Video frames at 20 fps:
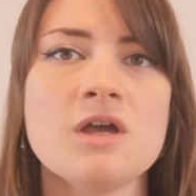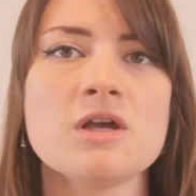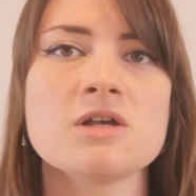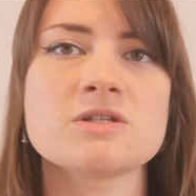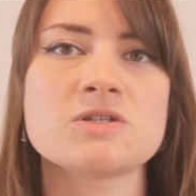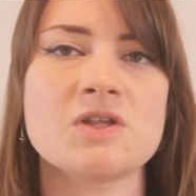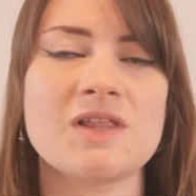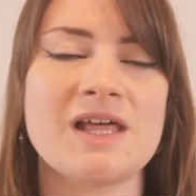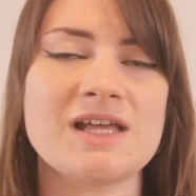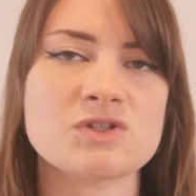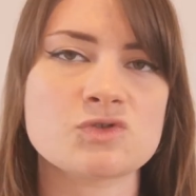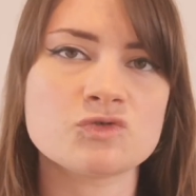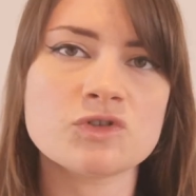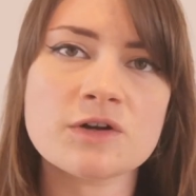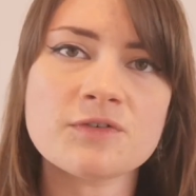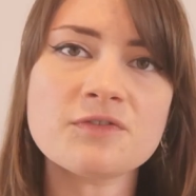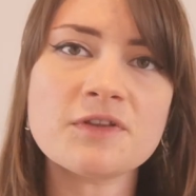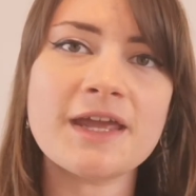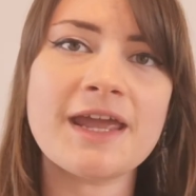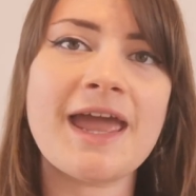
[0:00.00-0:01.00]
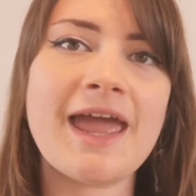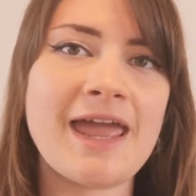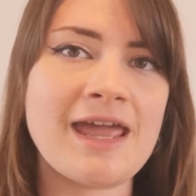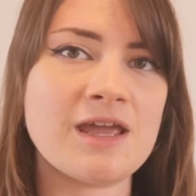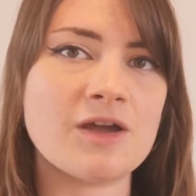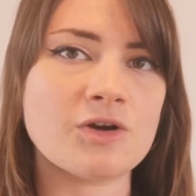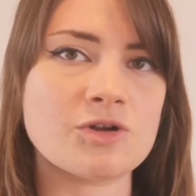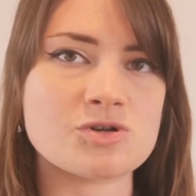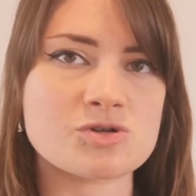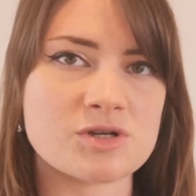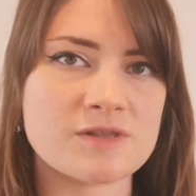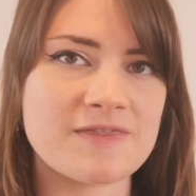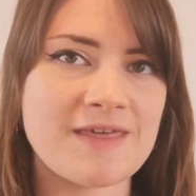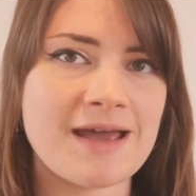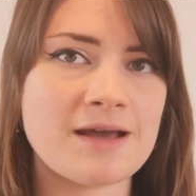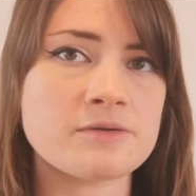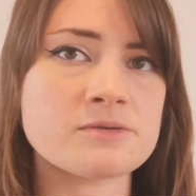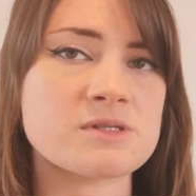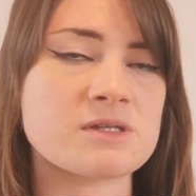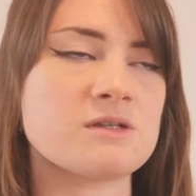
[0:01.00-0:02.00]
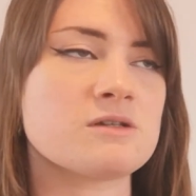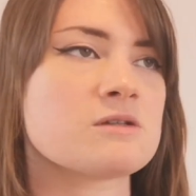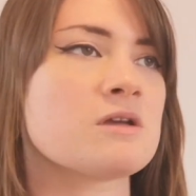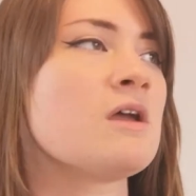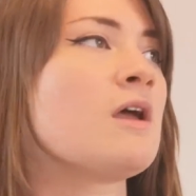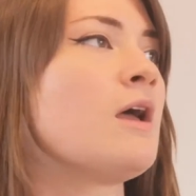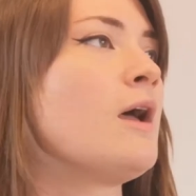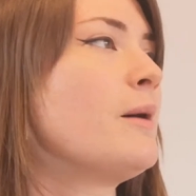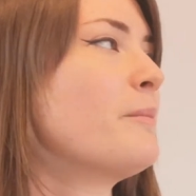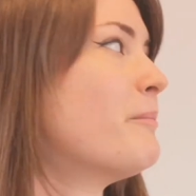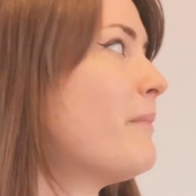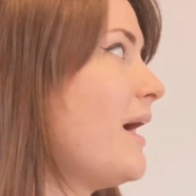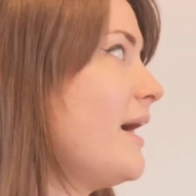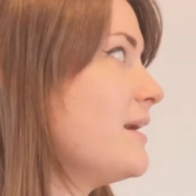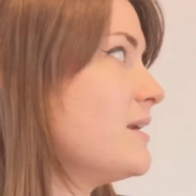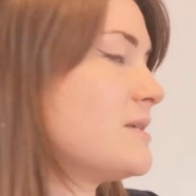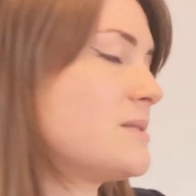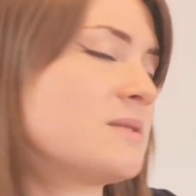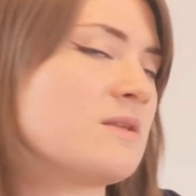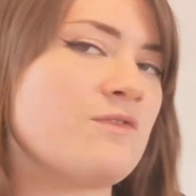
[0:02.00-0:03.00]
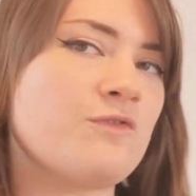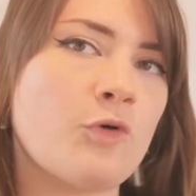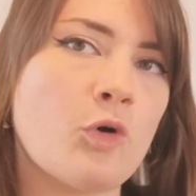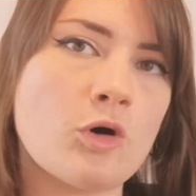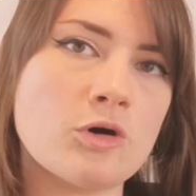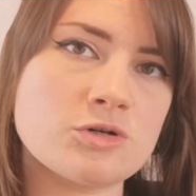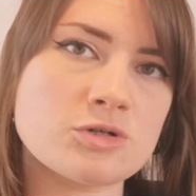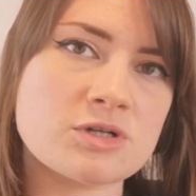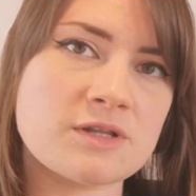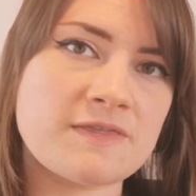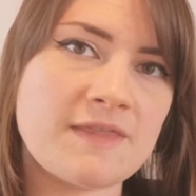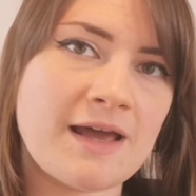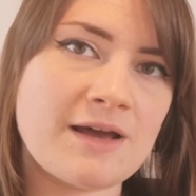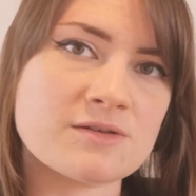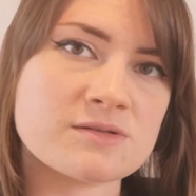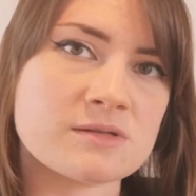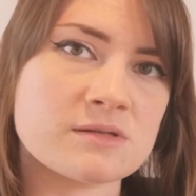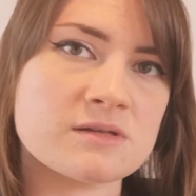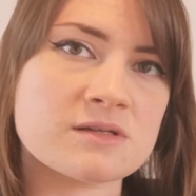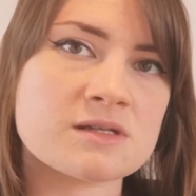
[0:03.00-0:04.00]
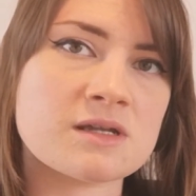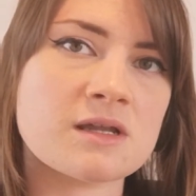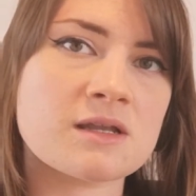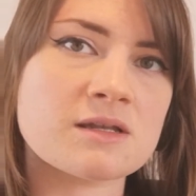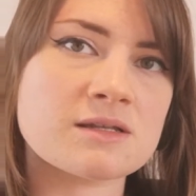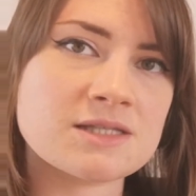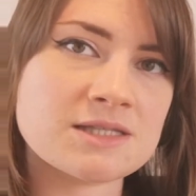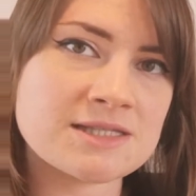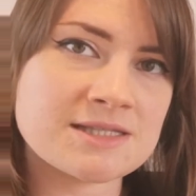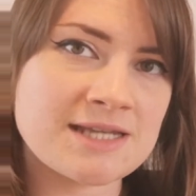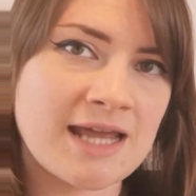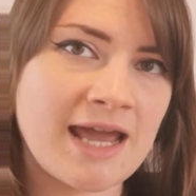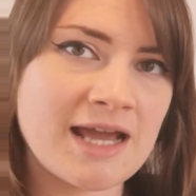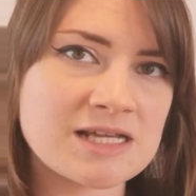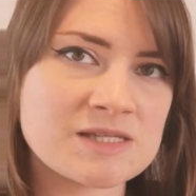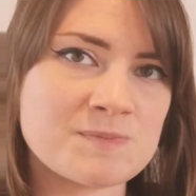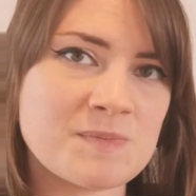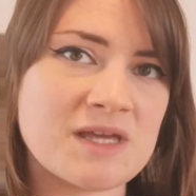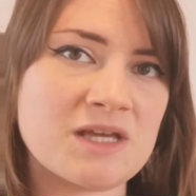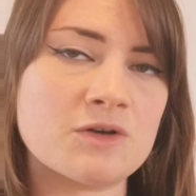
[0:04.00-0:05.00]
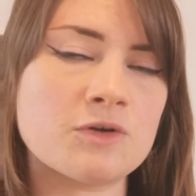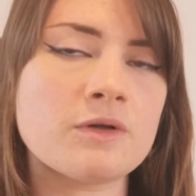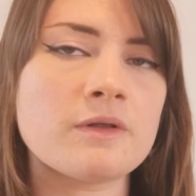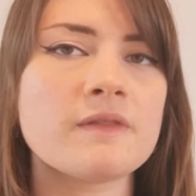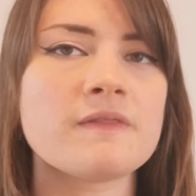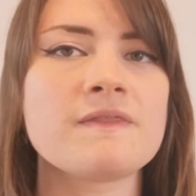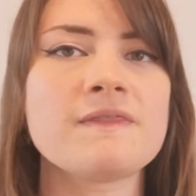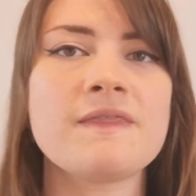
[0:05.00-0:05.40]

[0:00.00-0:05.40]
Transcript: So that's roughly 800,000 minus the 400,000 tax bill.